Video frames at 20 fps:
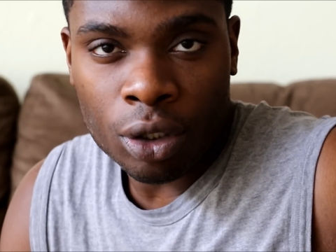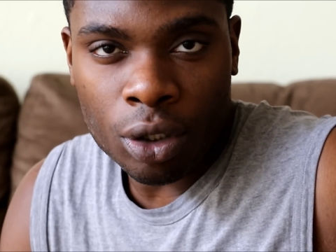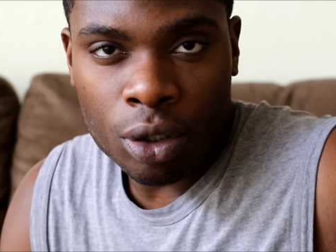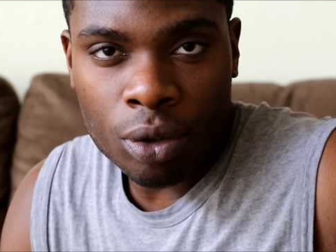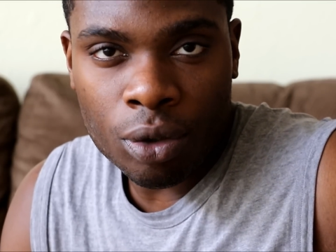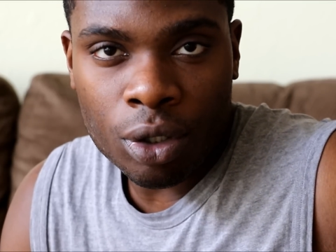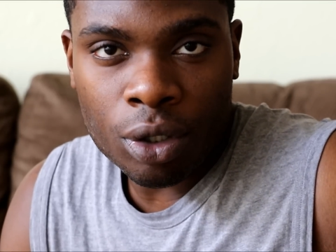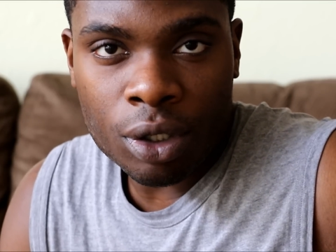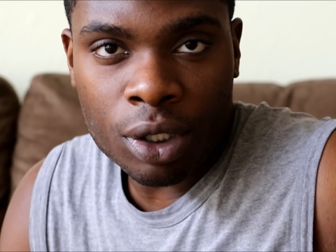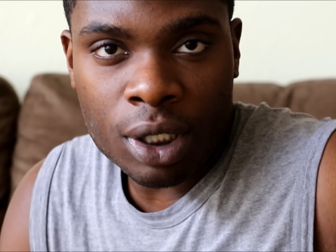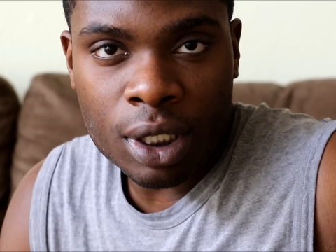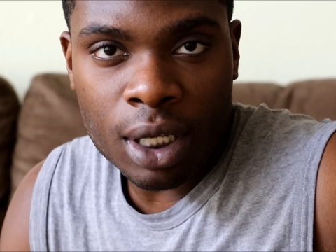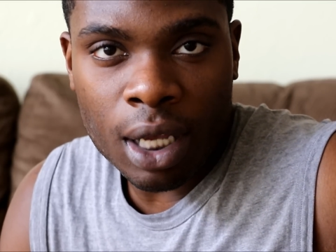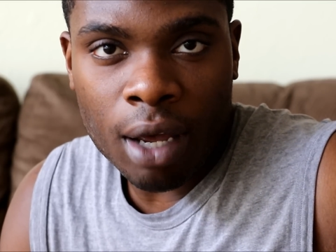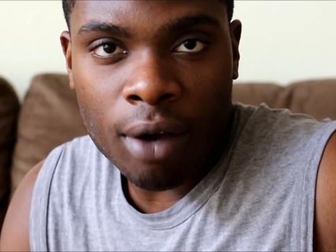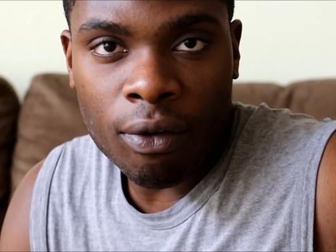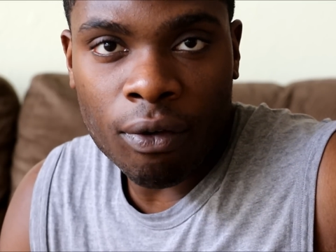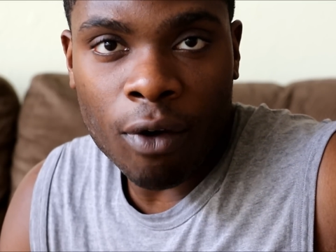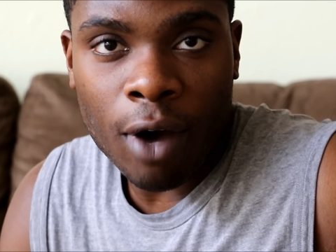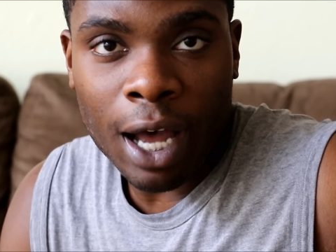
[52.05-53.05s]
You
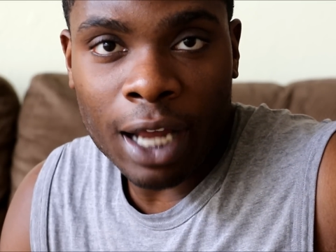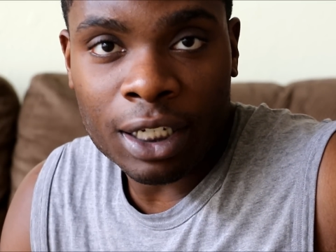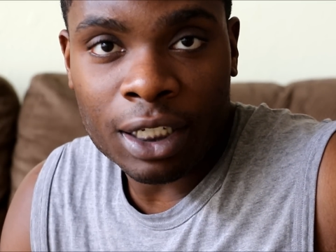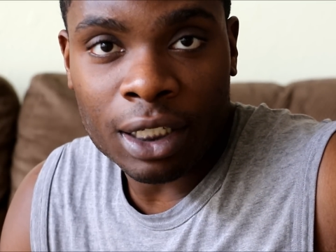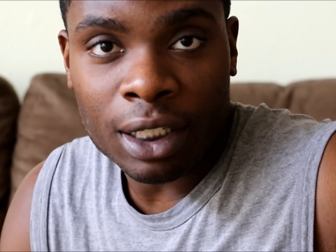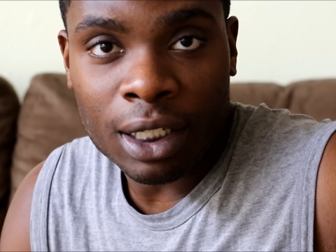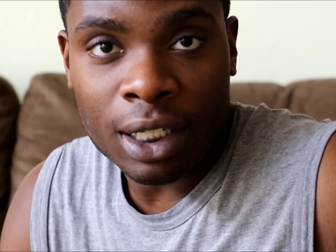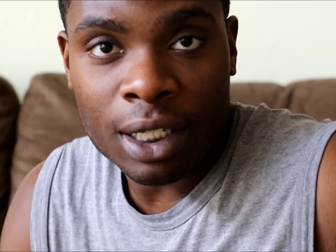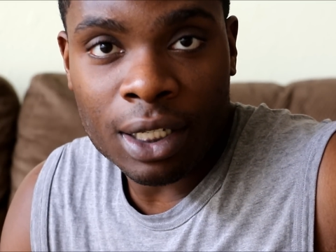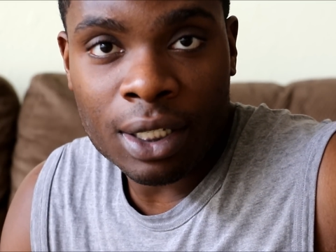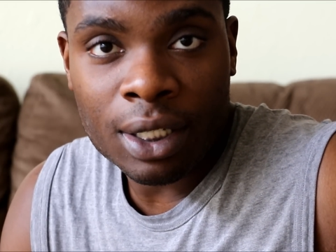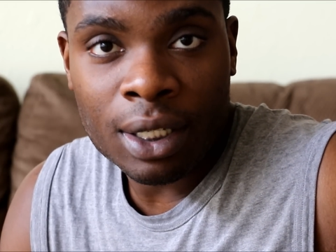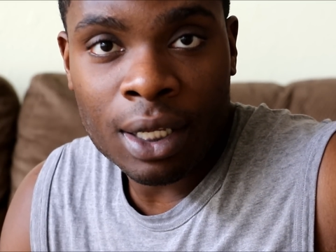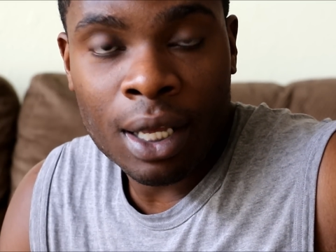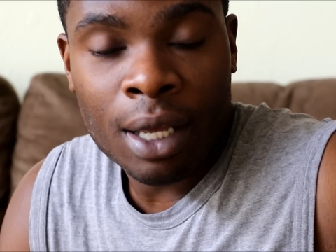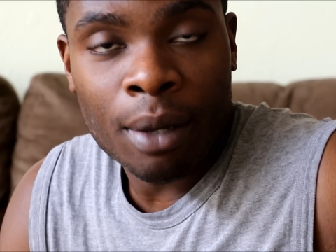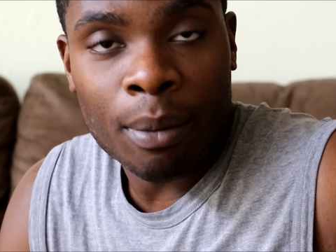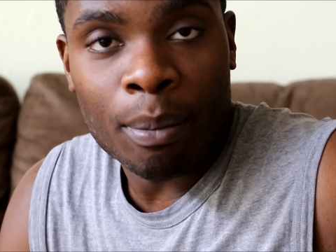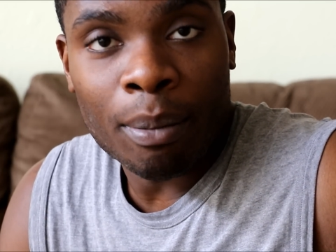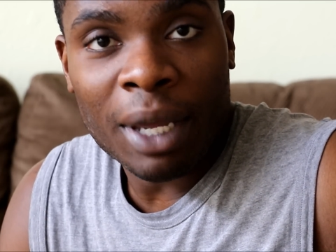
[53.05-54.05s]
yourself watching this
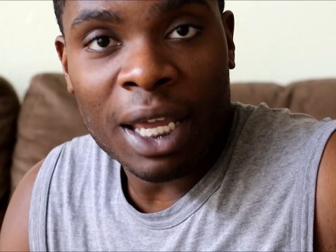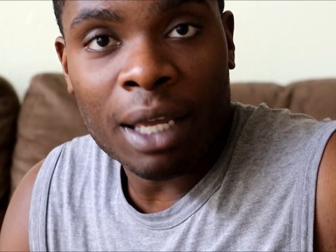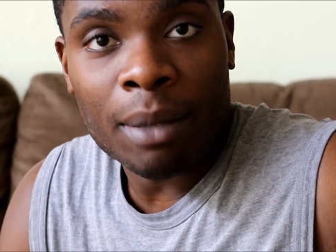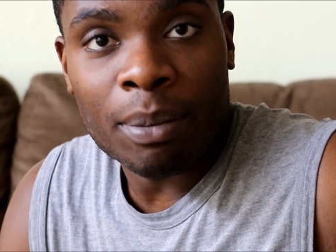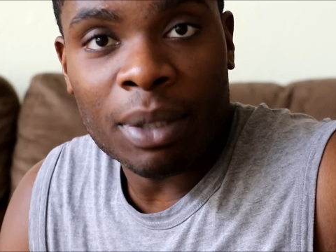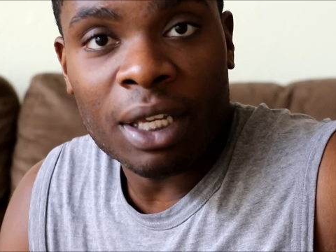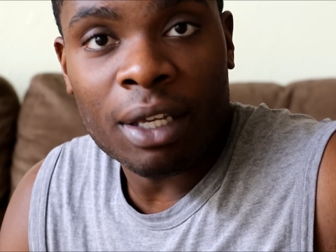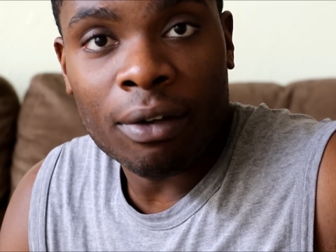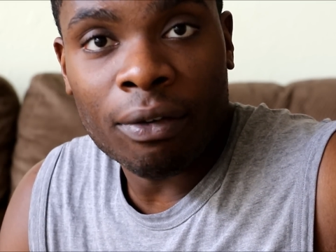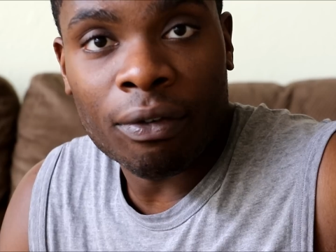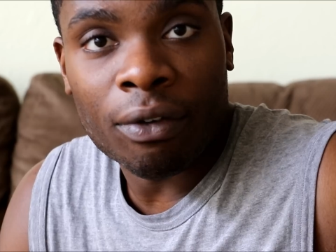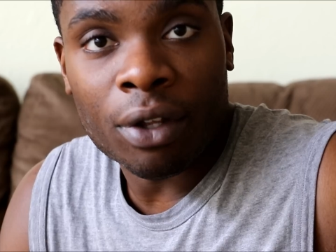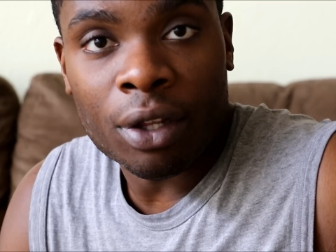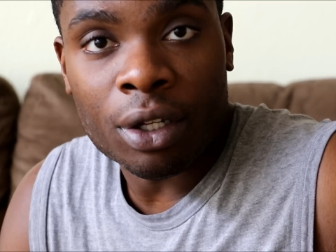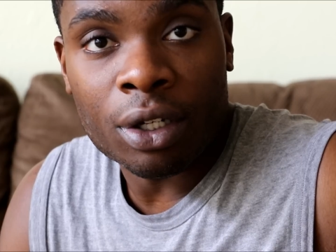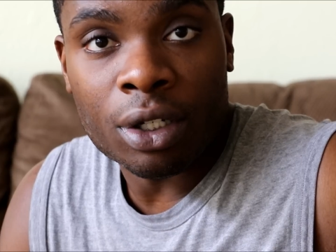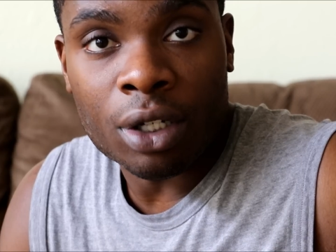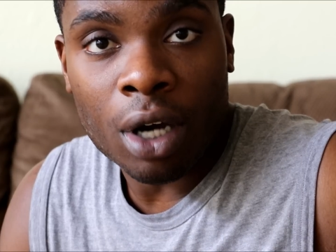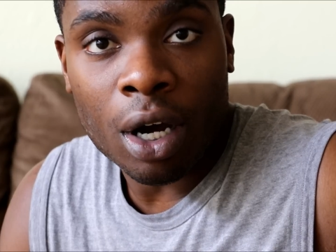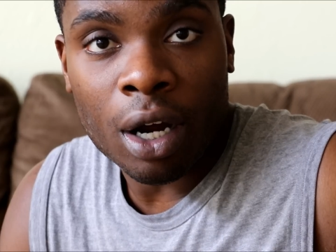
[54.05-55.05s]
may be for
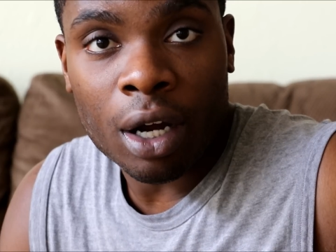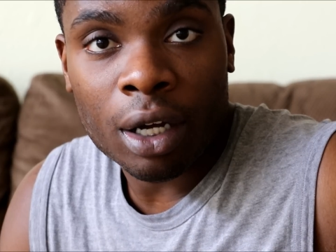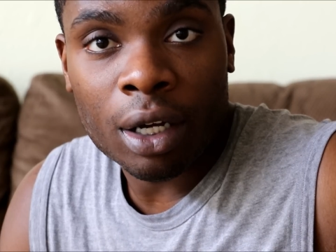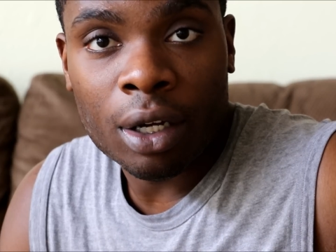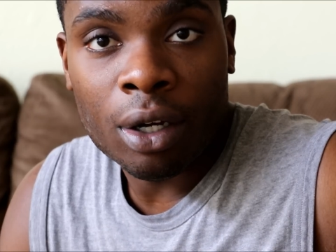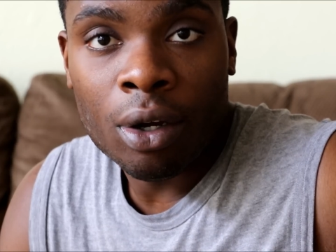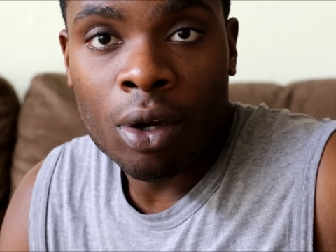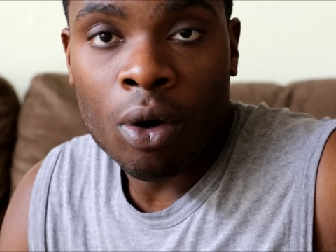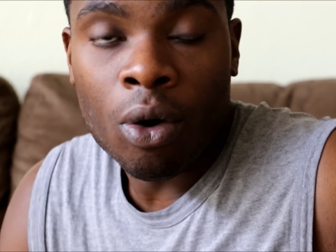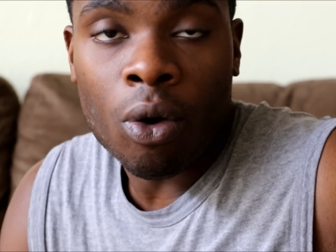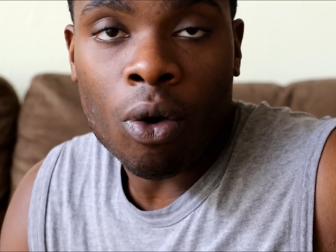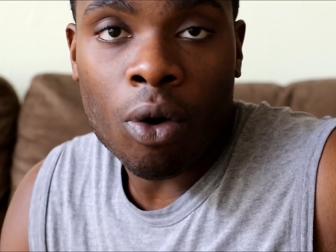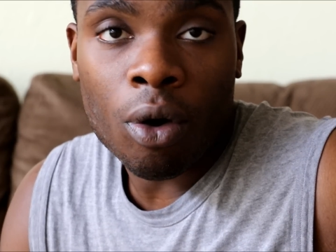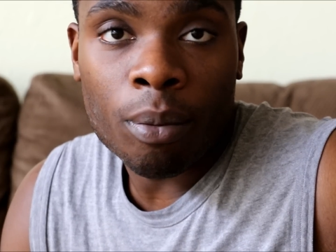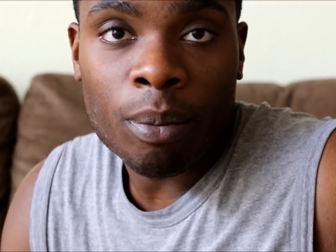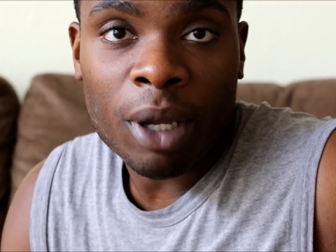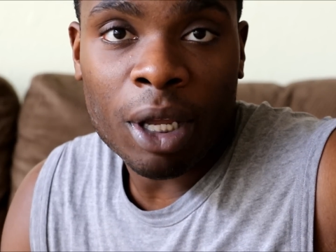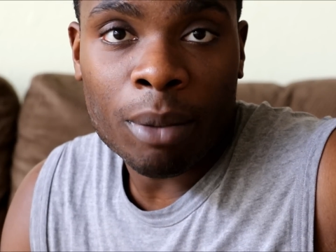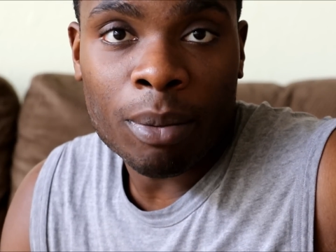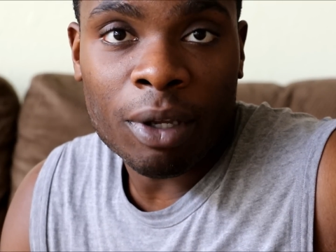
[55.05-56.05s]
the dark
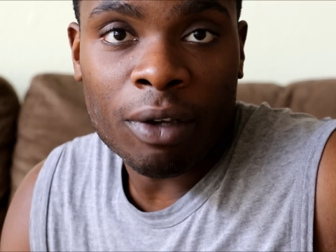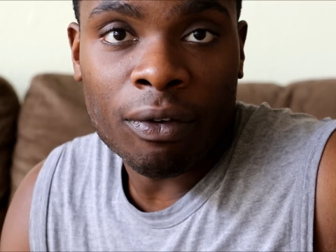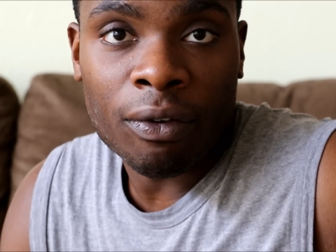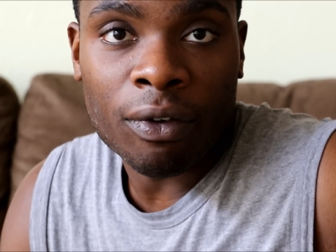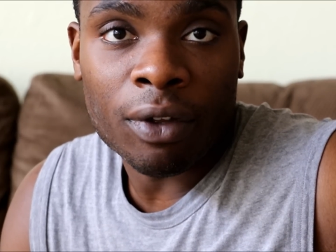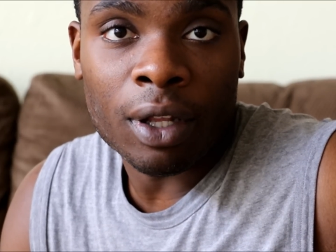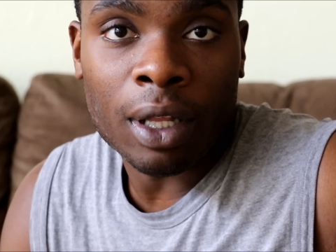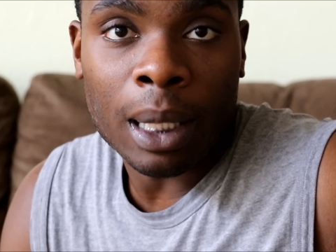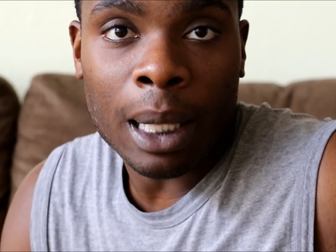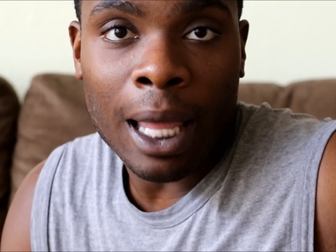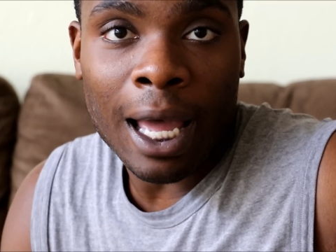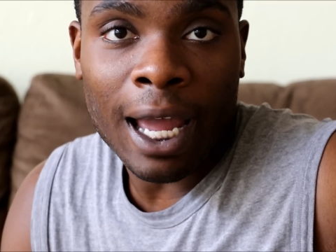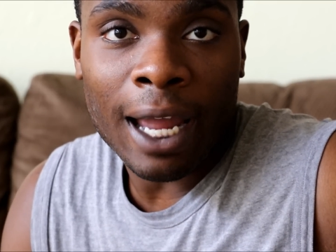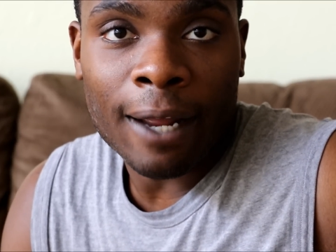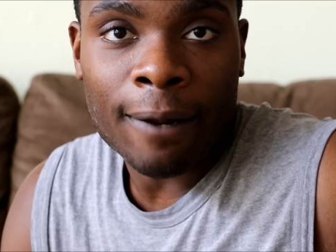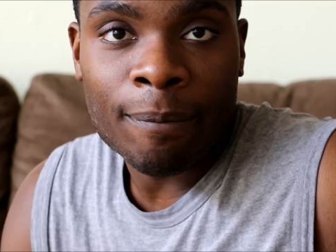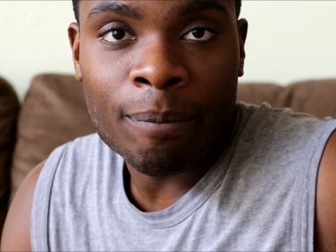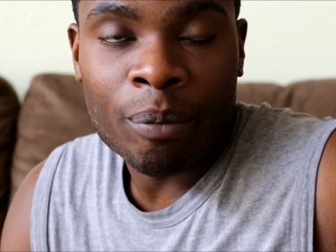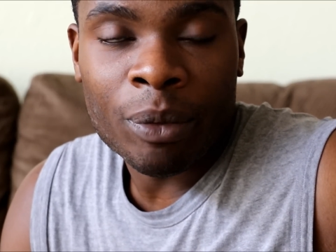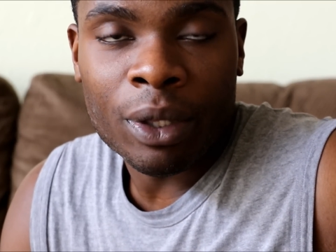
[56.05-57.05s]
or may be for the light.